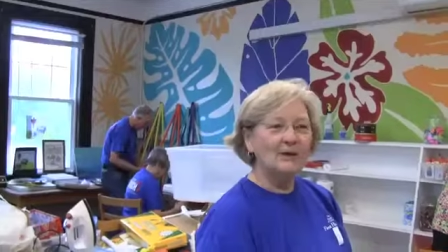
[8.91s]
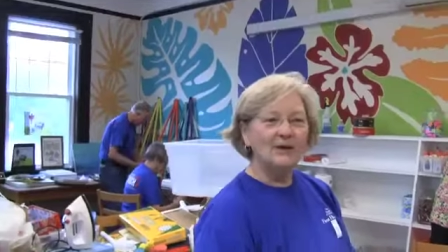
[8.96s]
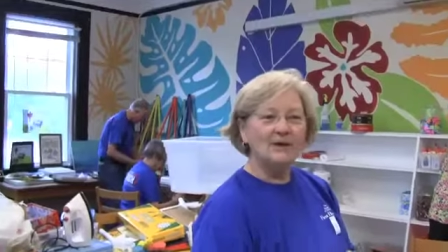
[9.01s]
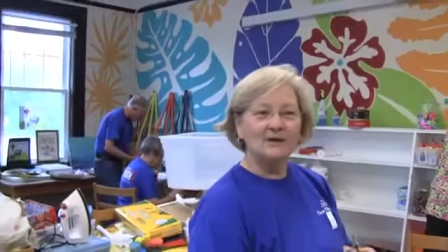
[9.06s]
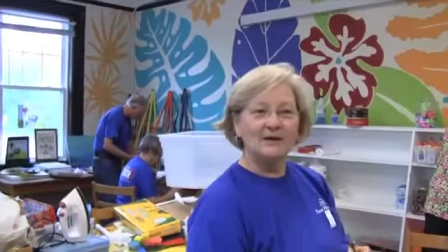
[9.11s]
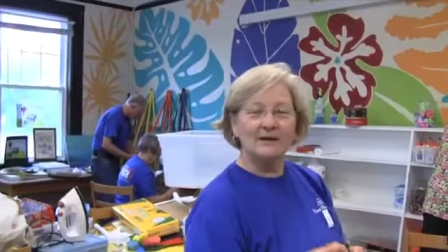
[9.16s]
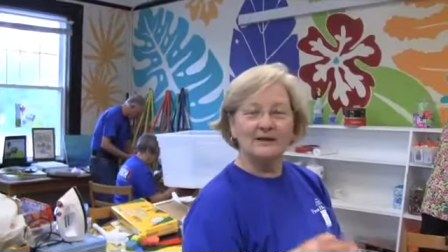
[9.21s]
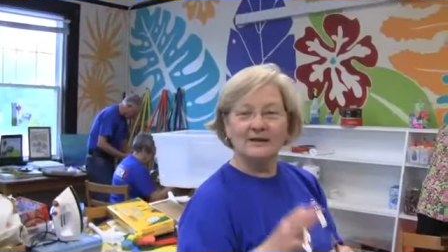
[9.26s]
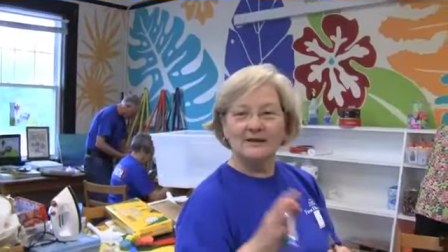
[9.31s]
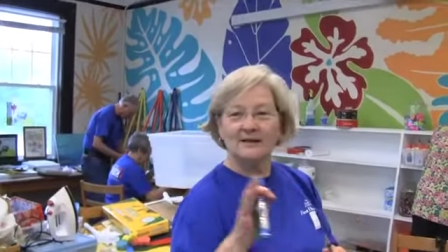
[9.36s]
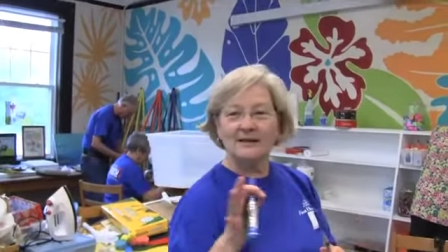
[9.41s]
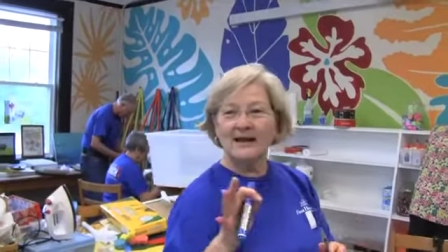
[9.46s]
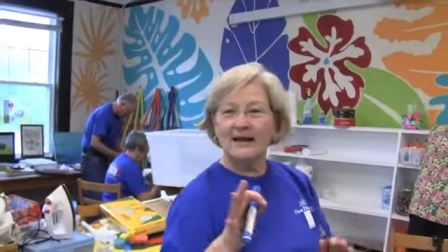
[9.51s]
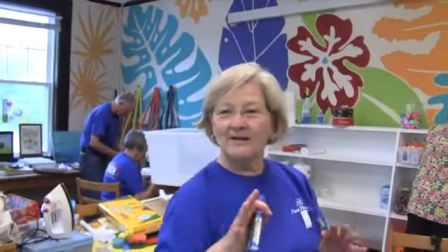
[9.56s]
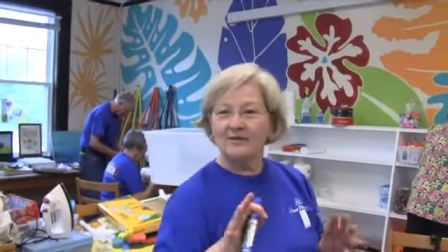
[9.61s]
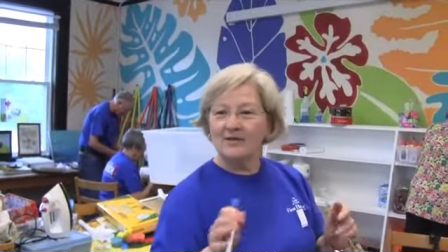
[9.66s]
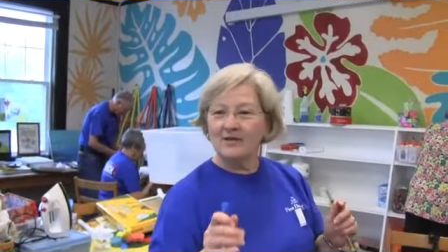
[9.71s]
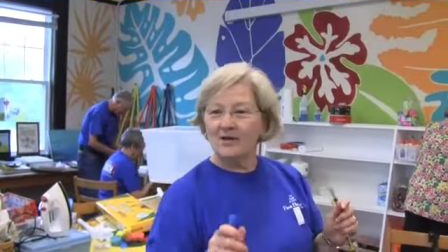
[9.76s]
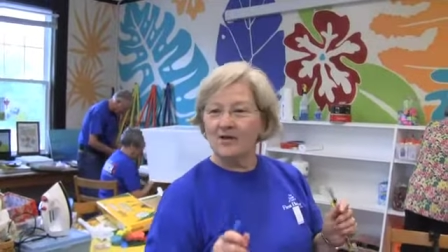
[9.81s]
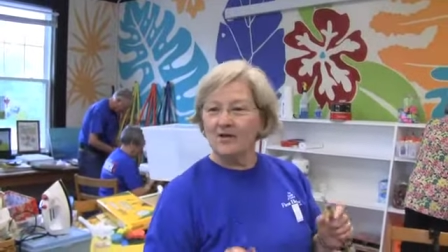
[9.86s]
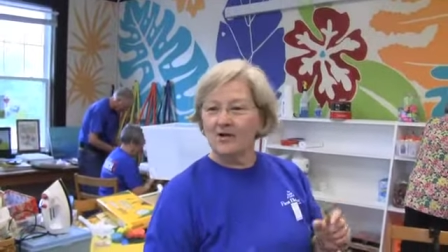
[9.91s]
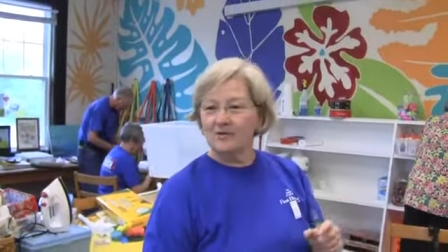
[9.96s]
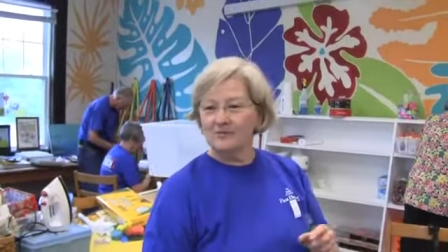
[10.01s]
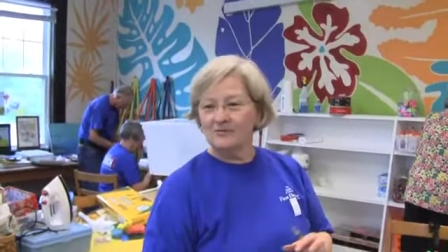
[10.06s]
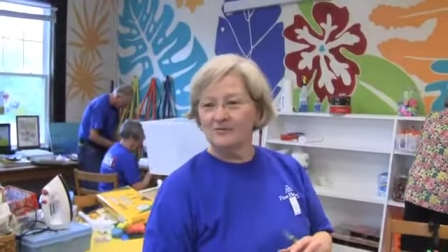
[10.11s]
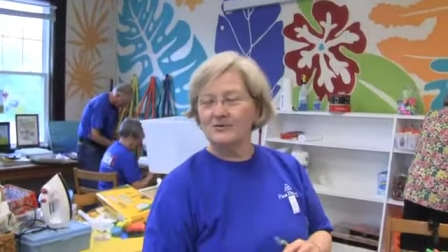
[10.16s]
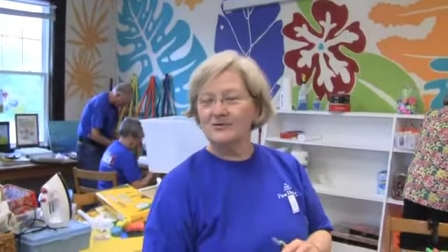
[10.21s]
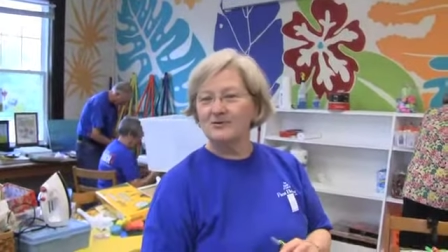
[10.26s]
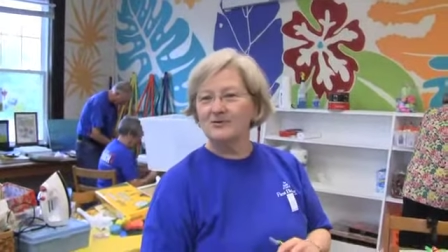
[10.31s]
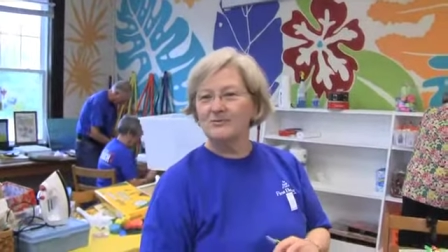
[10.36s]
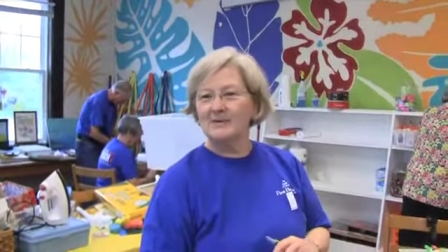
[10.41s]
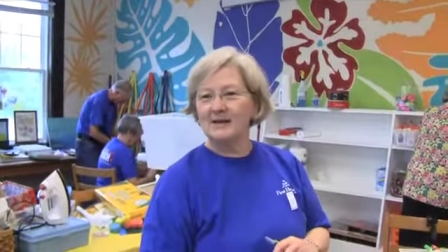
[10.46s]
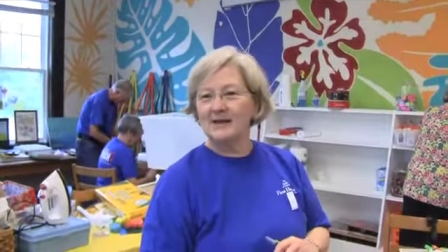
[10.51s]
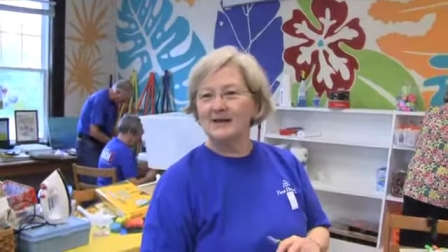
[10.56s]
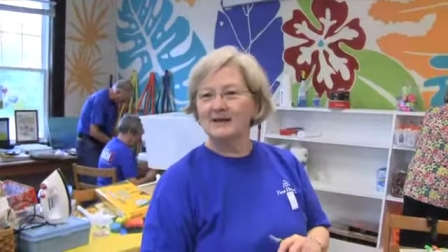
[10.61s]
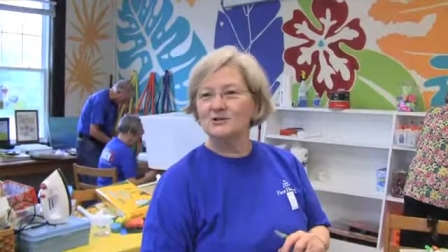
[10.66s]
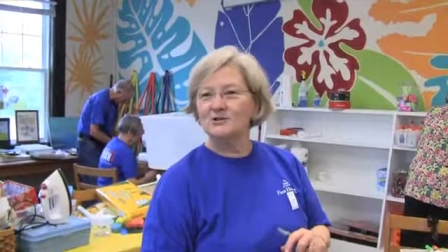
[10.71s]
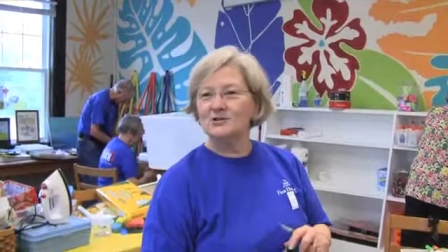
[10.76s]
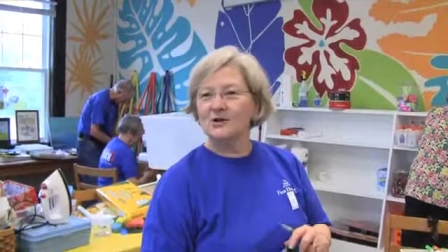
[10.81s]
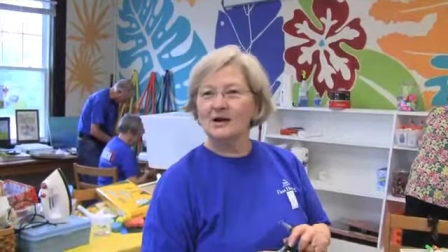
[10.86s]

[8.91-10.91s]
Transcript: We're cleaning out the art room at